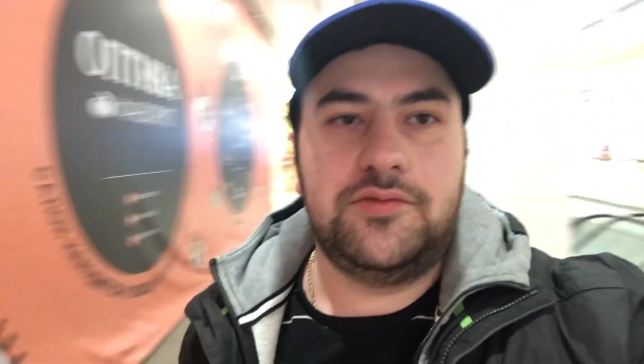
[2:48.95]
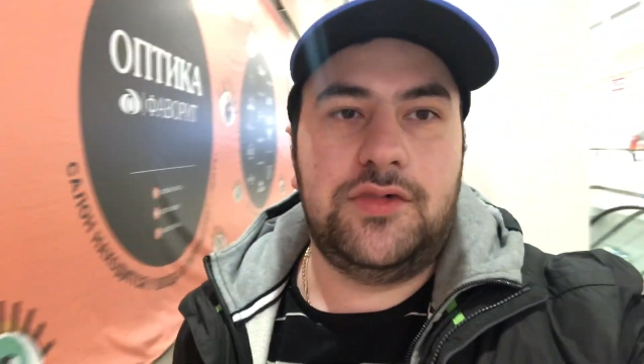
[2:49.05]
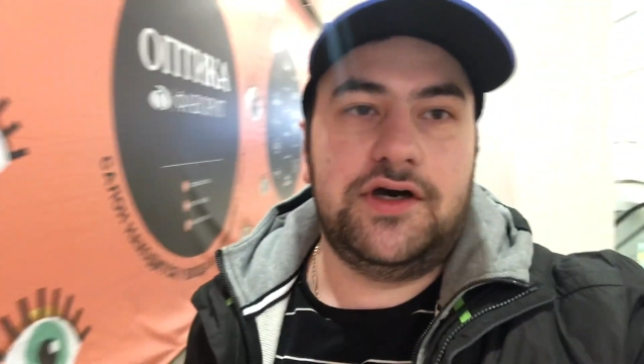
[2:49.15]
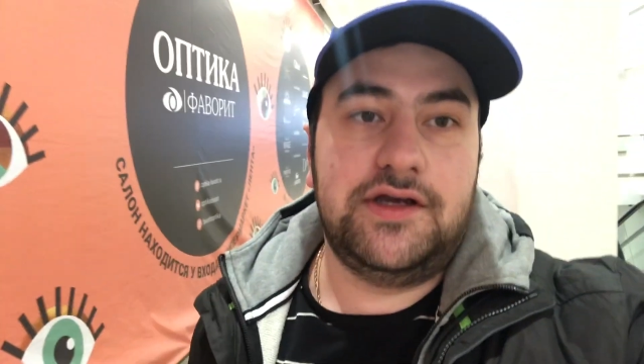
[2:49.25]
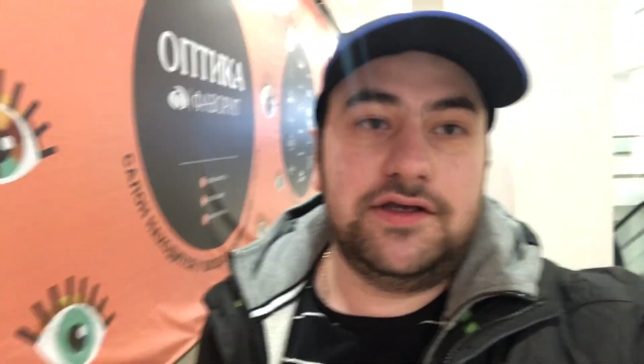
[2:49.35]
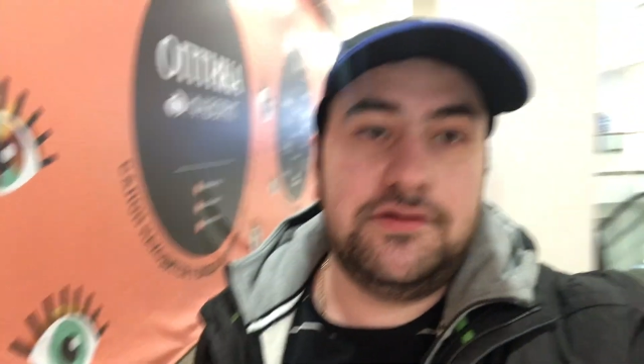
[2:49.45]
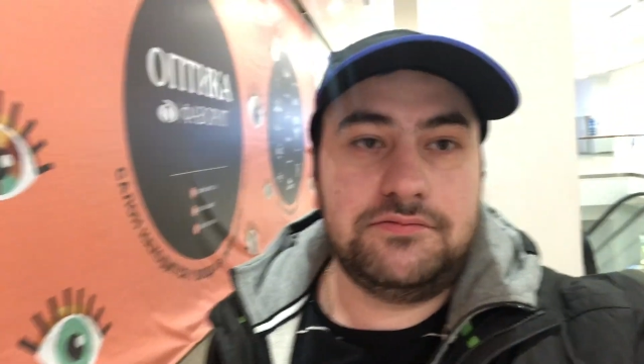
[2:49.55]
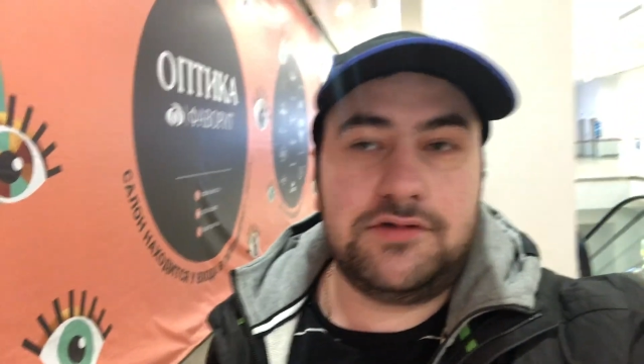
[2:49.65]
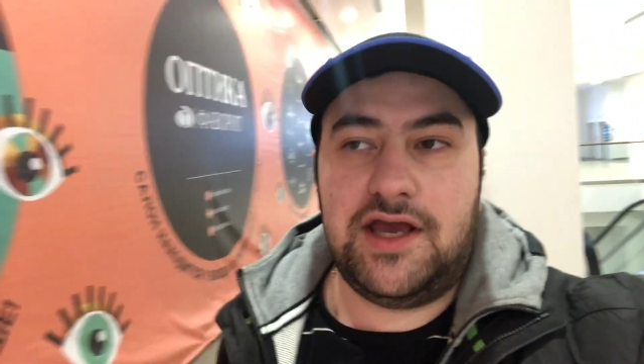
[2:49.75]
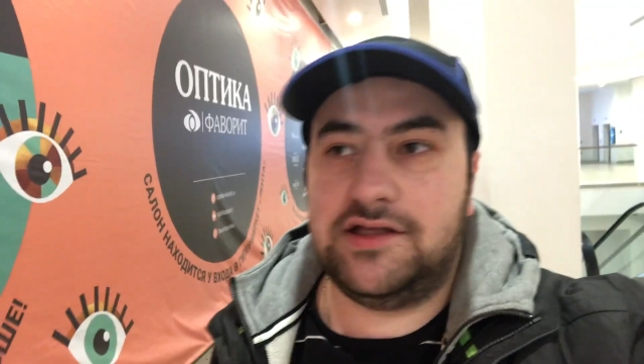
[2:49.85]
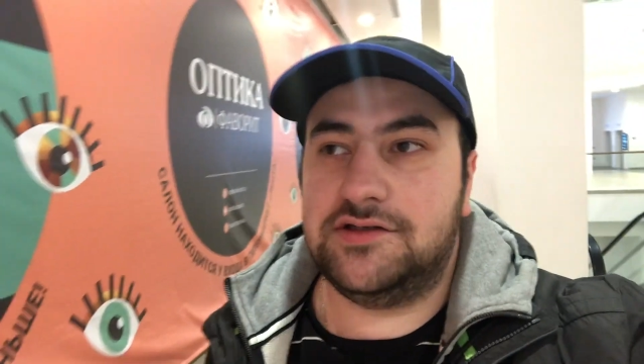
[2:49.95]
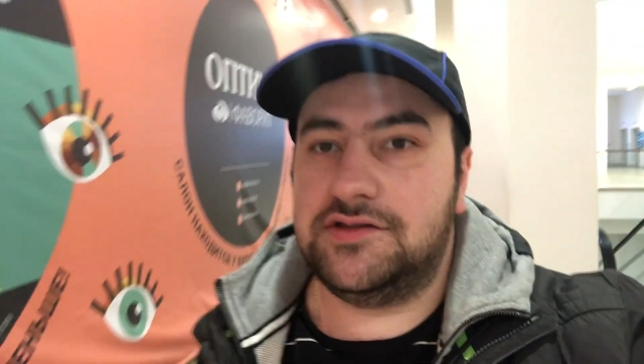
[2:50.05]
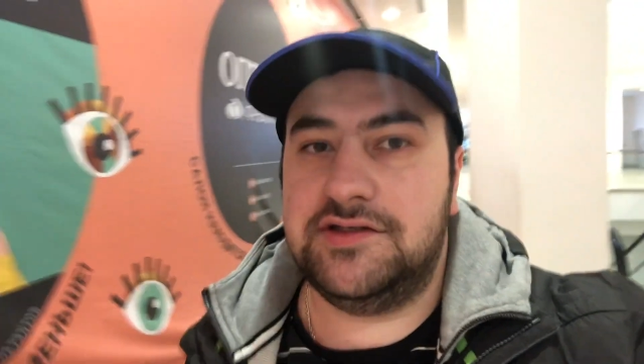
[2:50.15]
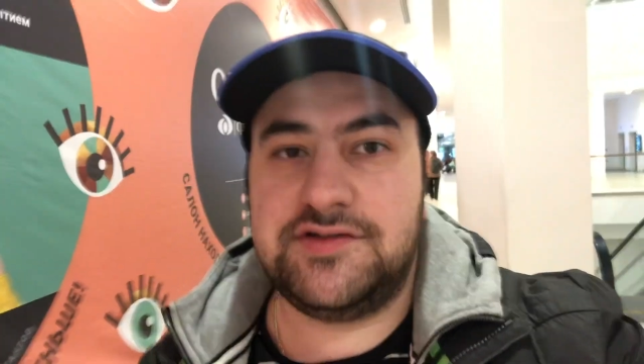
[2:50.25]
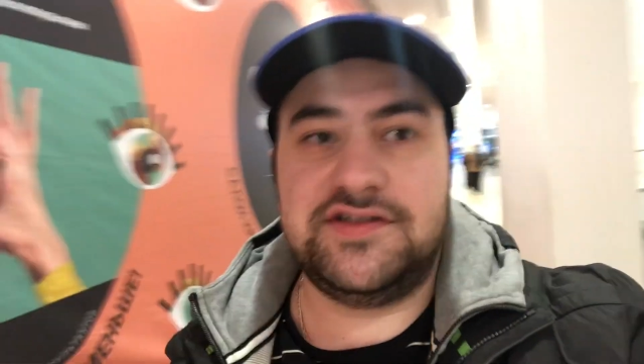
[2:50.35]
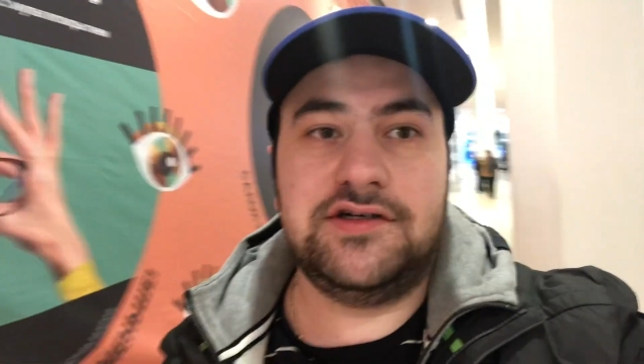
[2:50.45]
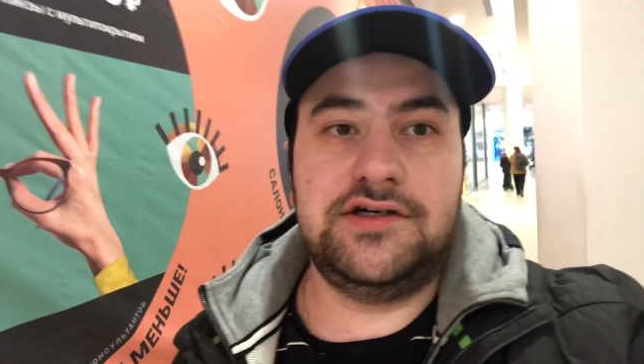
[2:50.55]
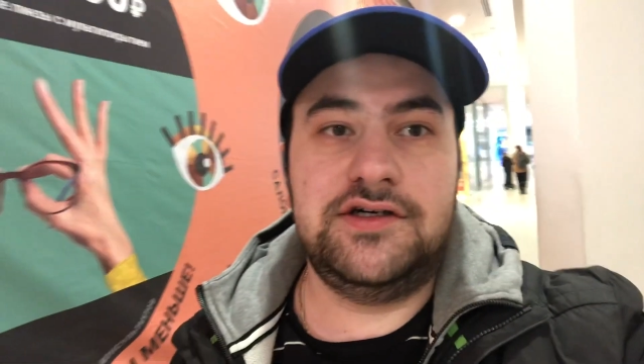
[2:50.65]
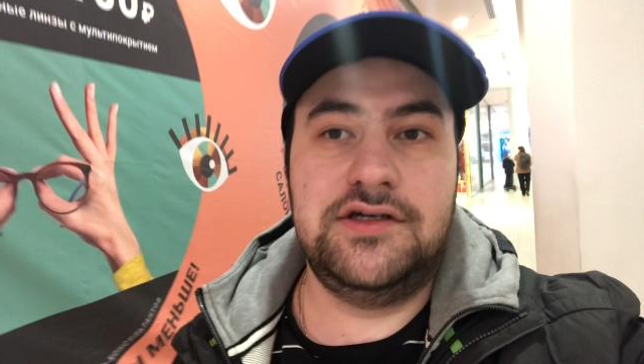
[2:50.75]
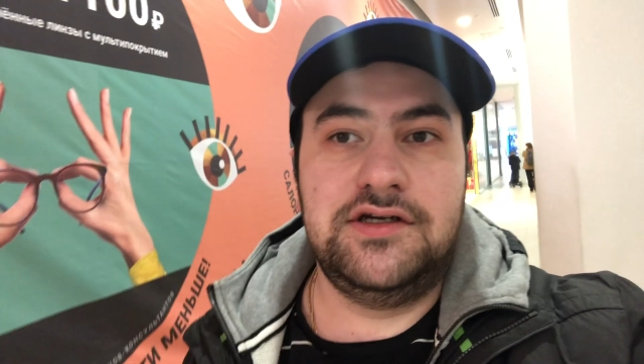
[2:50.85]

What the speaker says: my Canon ESR.